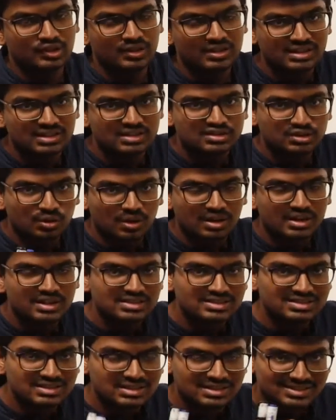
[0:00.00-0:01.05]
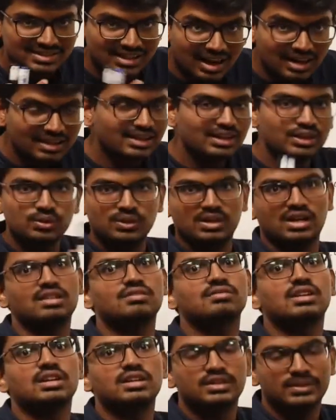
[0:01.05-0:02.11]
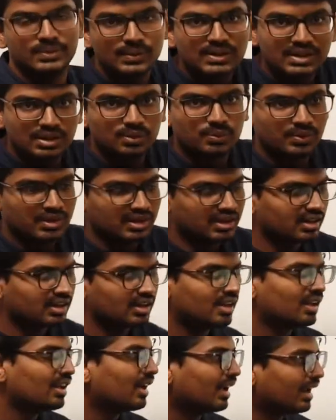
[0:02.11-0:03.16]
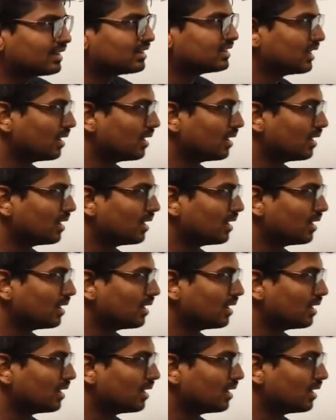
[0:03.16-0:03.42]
Okay, that is solid is starting to convert to liquid at